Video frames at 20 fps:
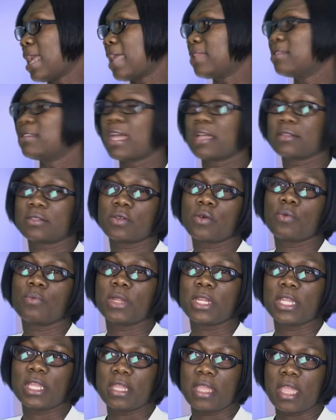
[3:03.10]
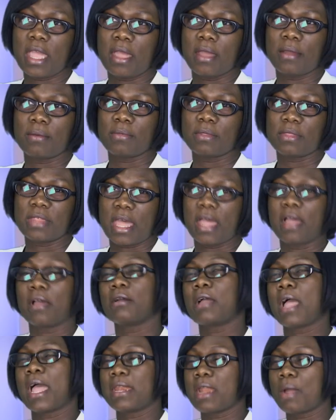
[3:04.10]
And there are so many, there
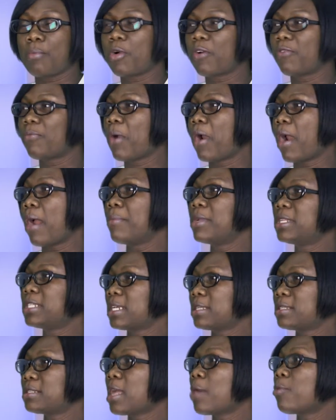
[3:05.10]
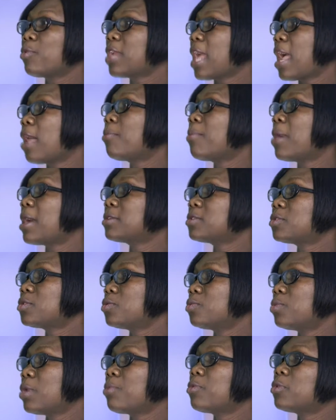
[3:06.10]
are a number of parameters that would help us
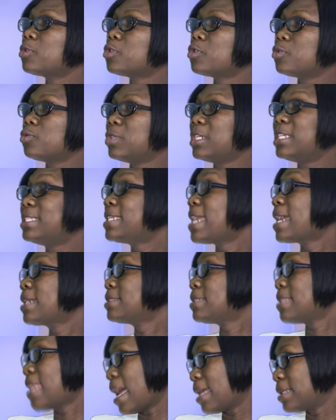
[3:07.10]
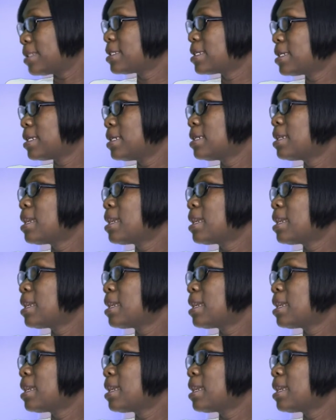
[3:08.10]
to be able to detect that.